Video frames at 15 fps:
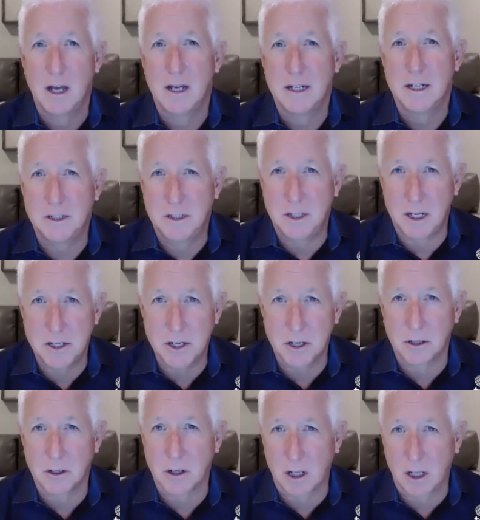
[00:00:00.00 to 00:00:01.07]

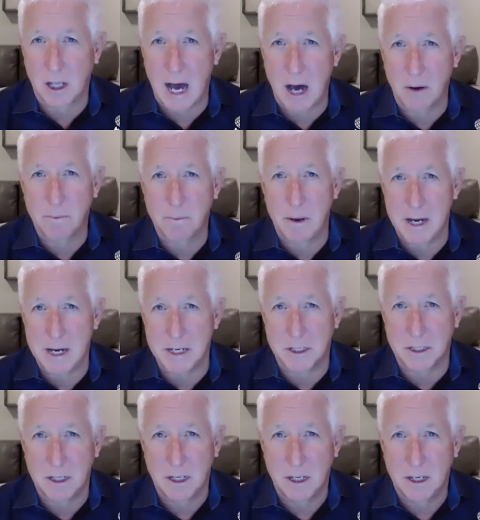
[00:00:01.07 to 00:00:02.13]
digital
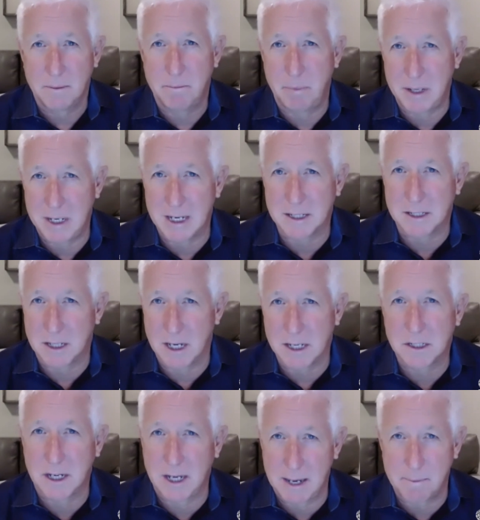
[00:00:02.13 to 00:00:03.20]
cloud-based
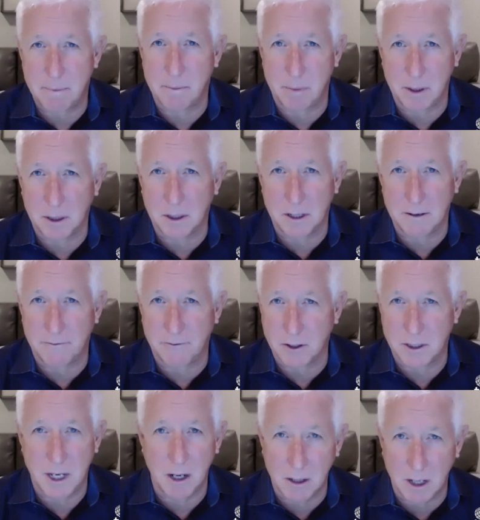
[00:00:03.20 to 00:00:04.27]
BSS capability for
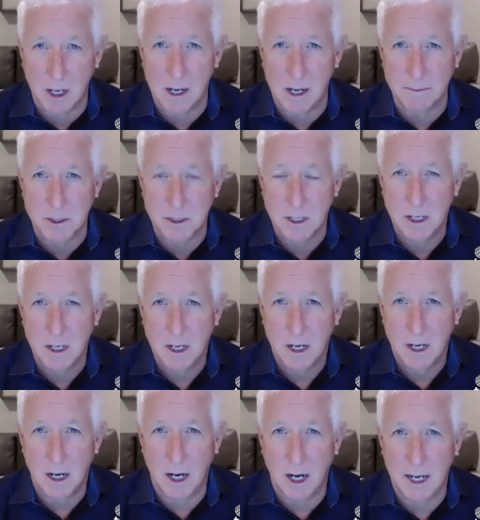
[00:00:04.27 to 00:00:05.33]
telecoms.
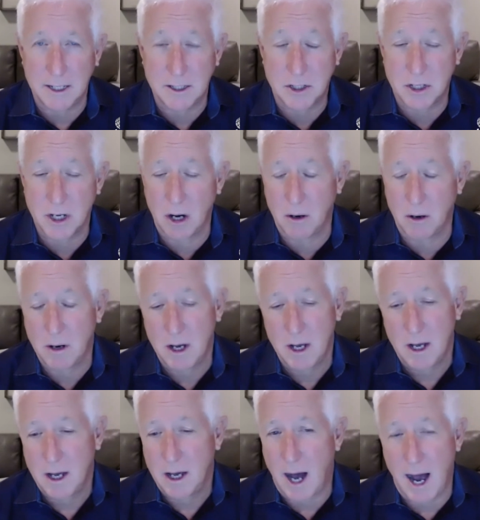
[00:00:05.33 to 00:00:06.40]
And so
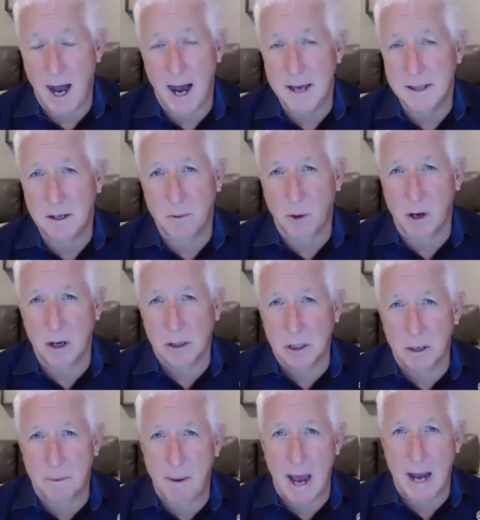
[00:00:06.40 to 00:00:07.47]
I think we're going to
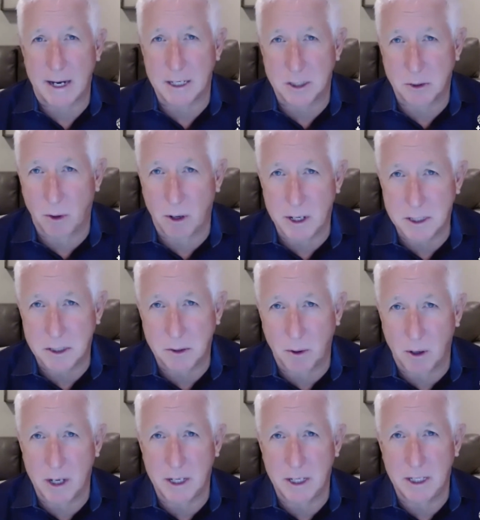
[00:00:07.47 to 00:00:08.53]
look back at
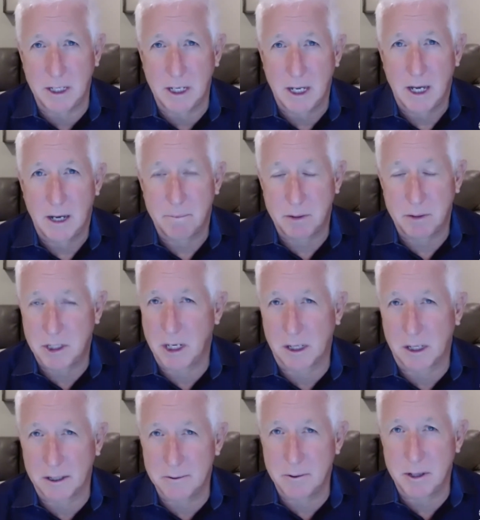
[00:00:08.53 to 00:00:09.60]
2020,
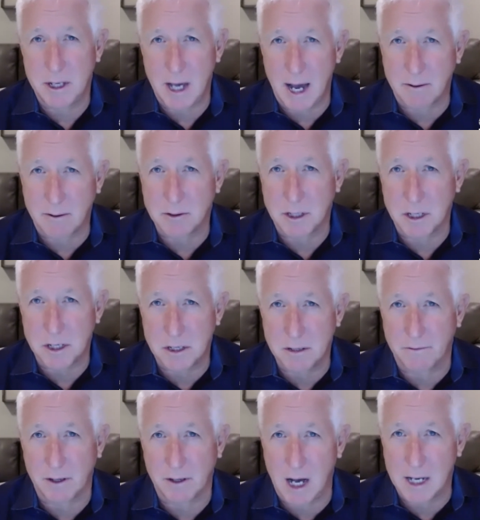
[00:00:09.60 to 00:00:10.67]
particularly with the acquisition of
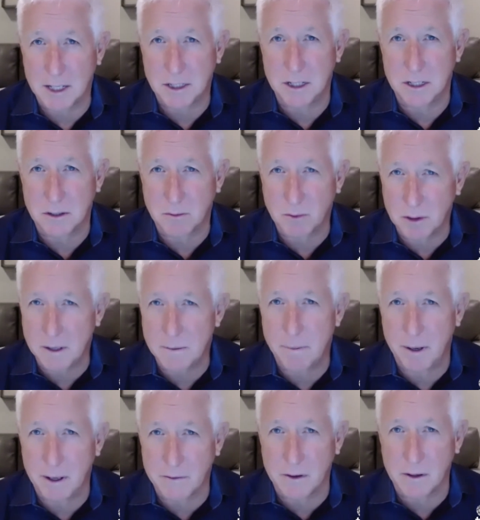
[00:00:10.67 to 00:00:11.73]
Velocity, as a really
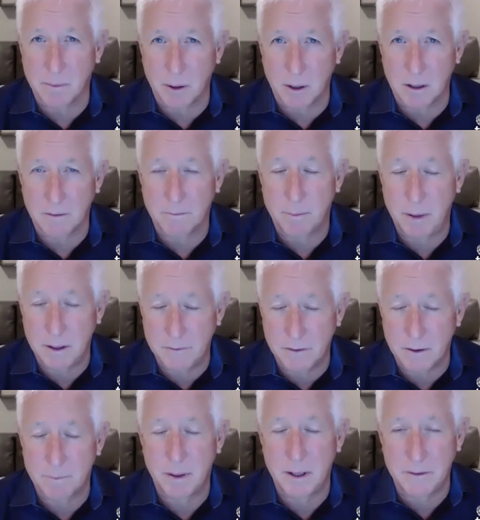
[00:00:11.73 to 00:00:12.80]

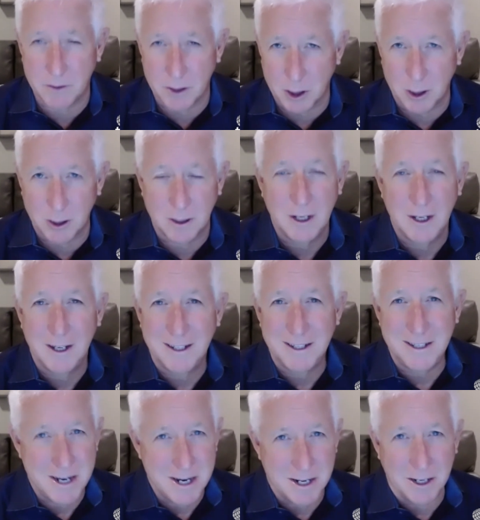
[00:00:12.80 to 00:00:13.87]
pivotal
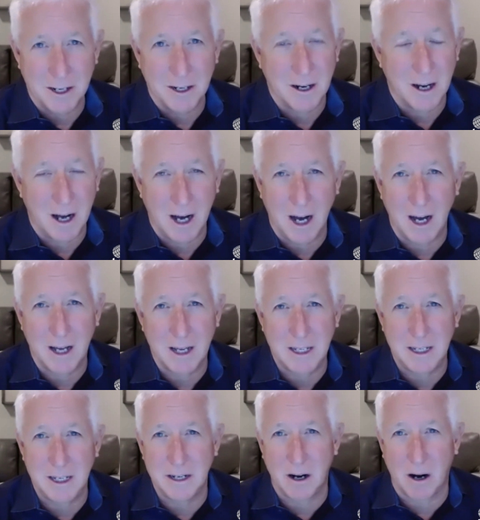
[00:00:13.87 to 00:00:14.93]
year
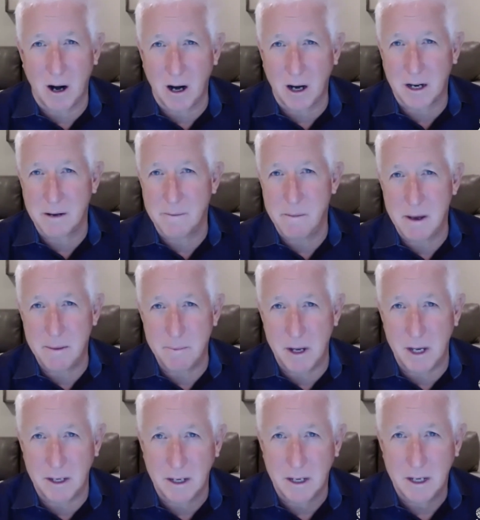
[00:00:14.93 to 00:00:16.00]
in our
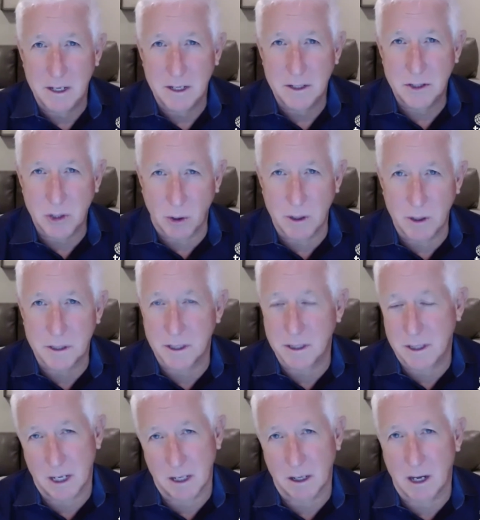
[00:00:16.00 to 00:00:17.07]
commitment towards the
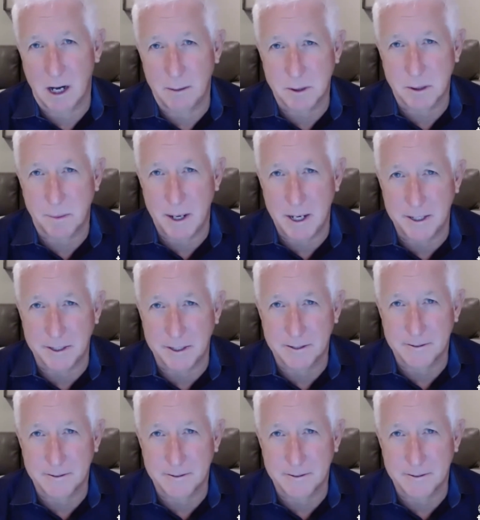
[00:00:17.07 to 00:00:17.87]
telecom space.